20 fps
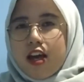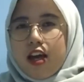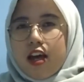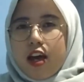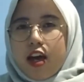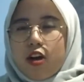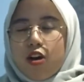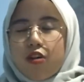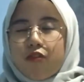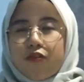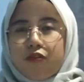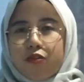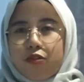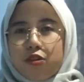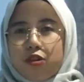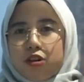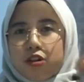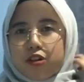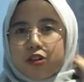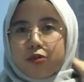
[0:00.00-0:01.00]
and of
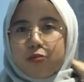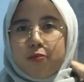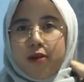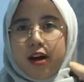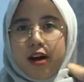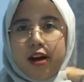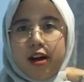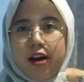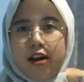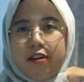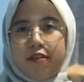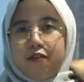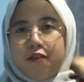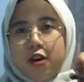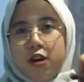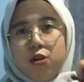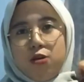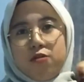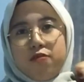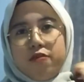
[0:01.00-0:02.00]
course my
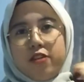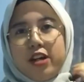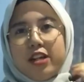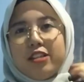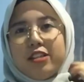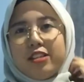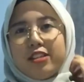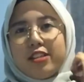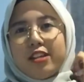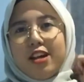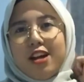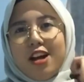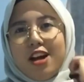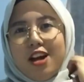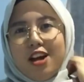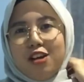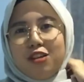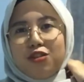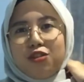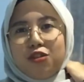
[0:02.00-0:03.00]
fellow friends.
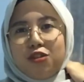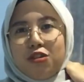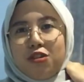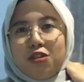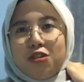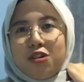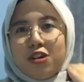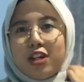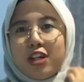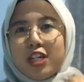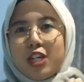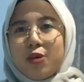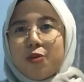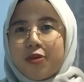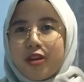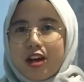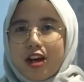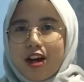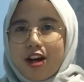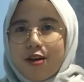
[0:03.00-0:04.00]
So here we are